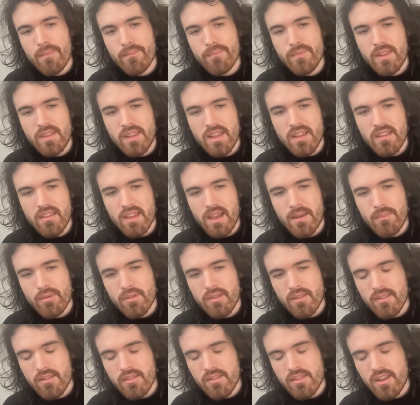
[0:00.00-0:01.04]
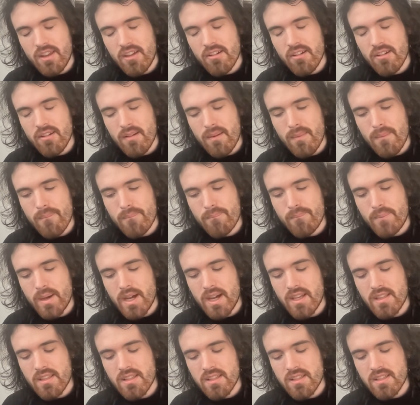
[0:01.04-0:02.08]
in the examples here,
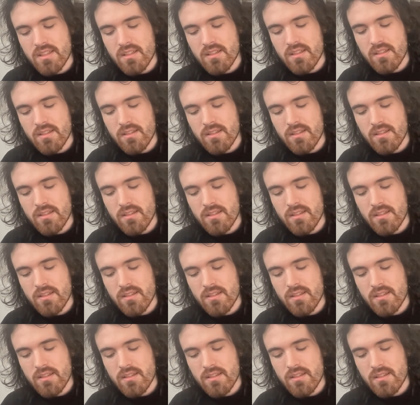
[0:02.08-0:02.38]
but